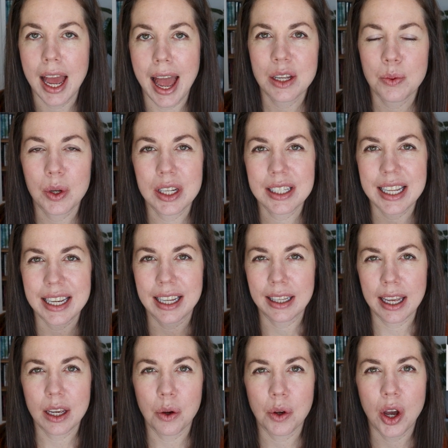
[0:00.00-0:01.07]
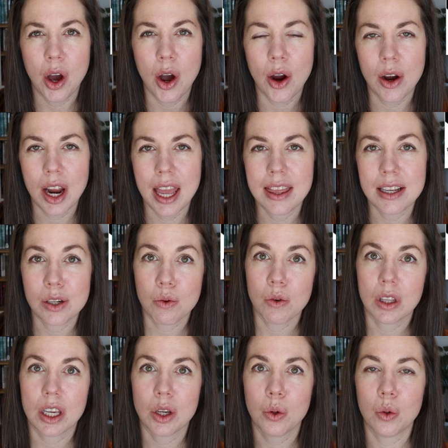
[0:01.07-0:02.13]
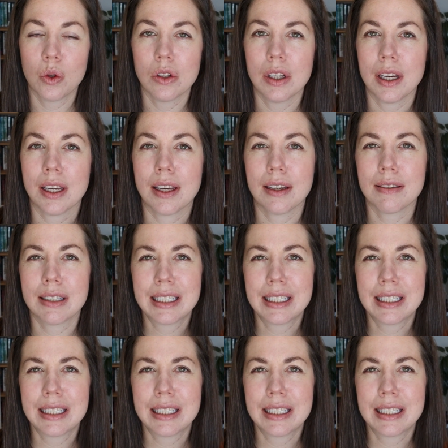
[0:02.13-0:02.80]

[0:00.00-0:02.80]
as well as like a Lego car and this really cool like